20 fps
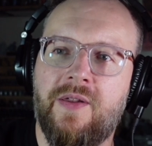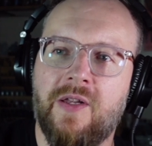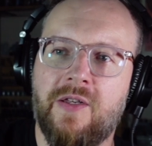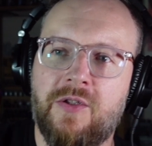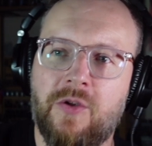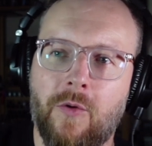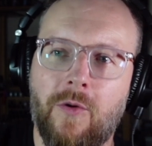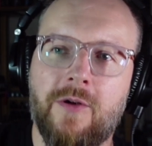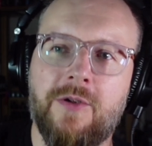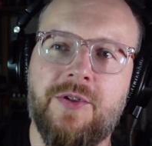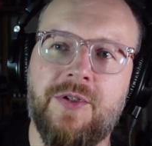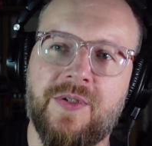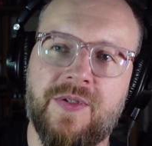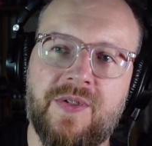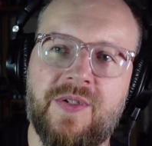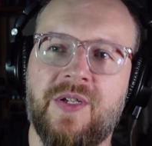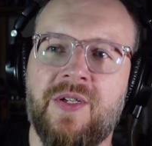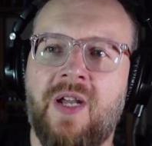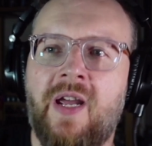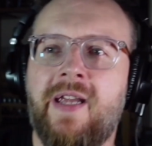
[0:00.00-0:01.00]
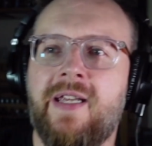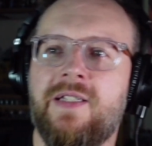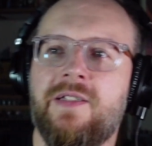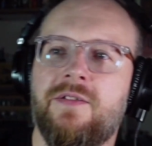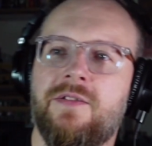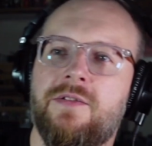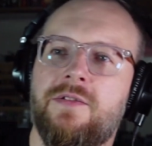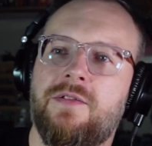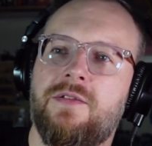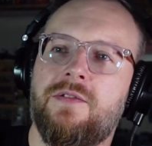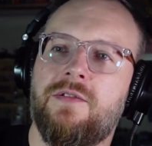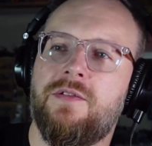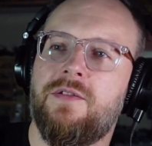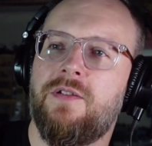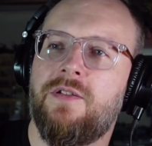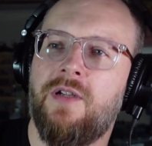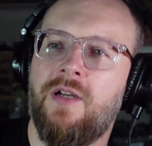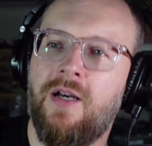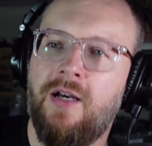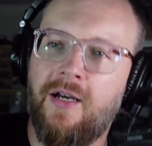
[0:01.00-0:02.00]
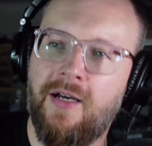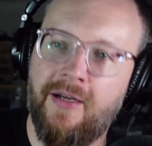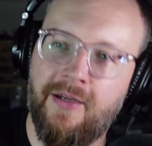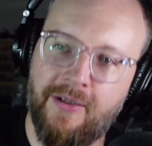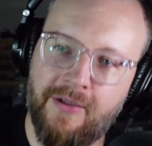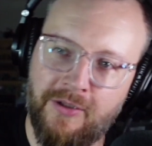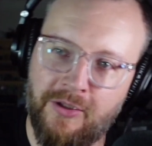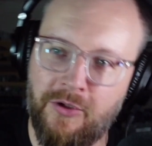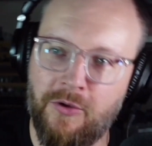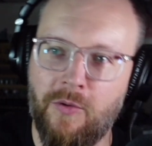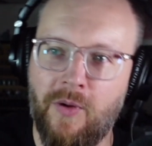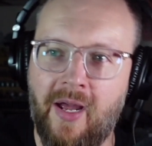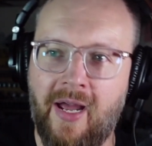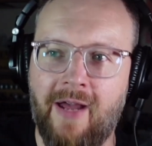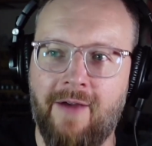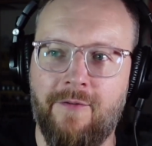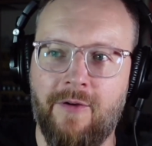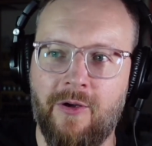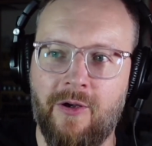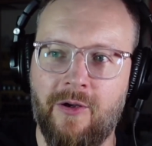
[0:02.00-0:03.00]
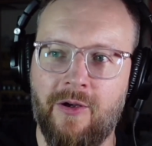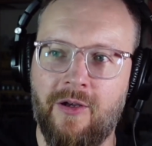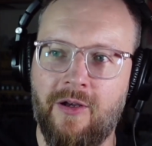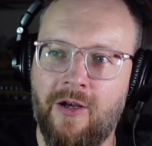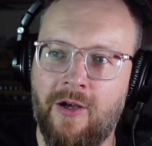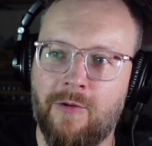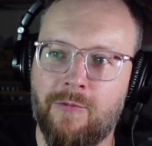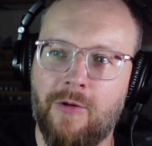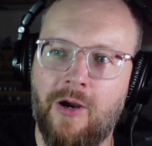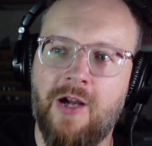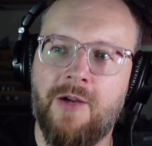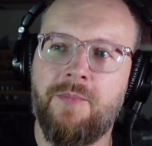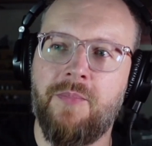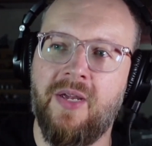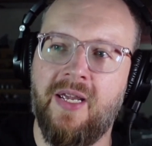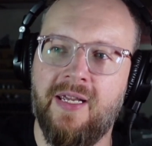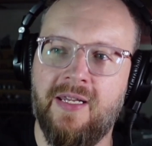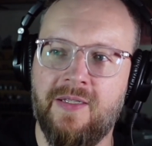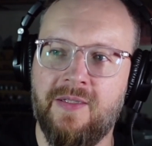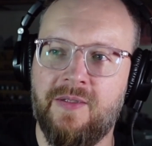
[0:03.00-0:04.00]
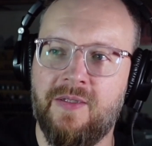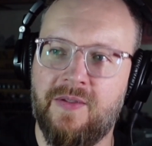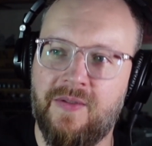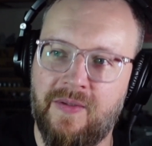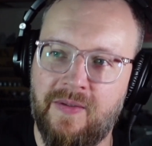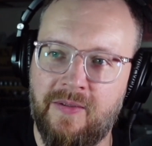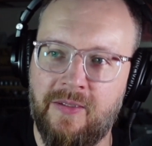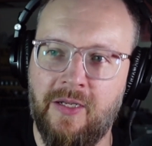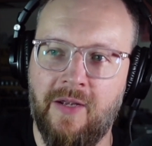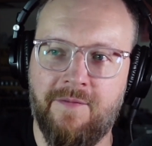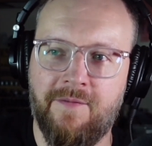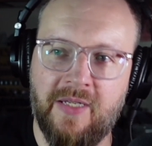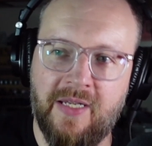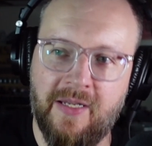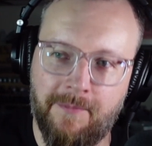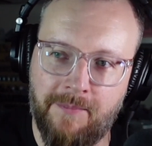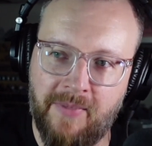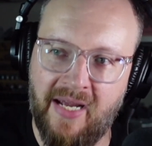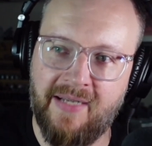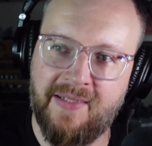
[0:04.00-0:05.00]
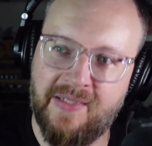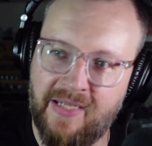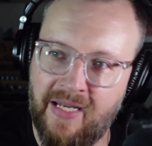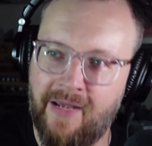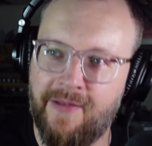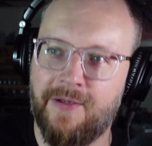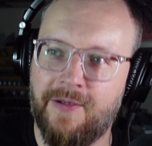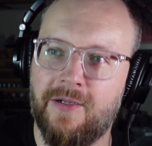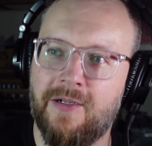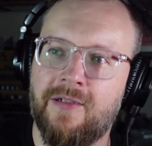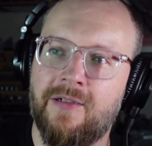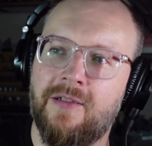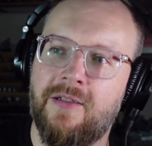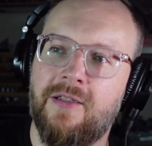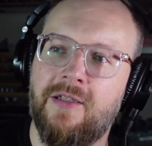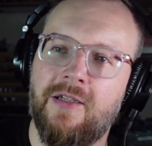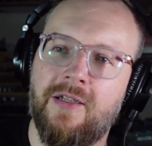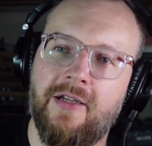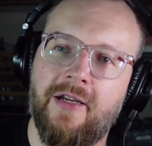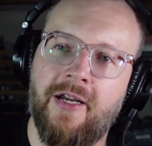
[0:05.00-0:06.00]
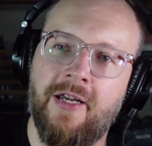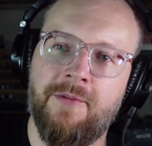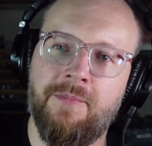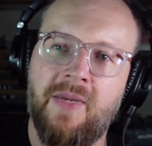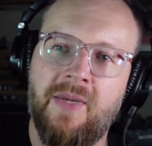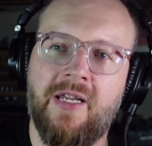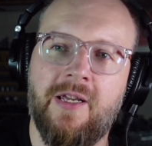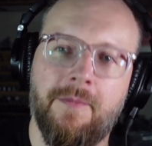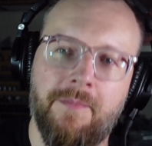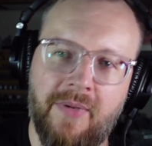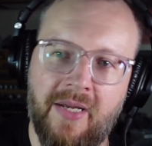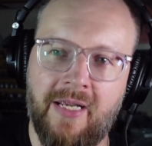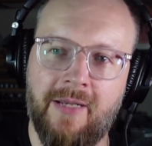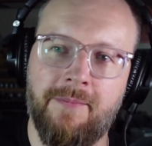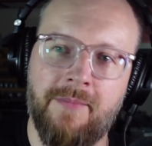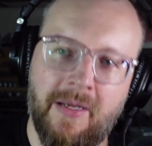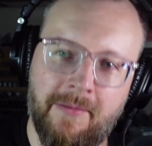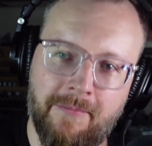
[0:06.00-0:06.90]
Torches tonight. You have a rock band. You have to get back together and make band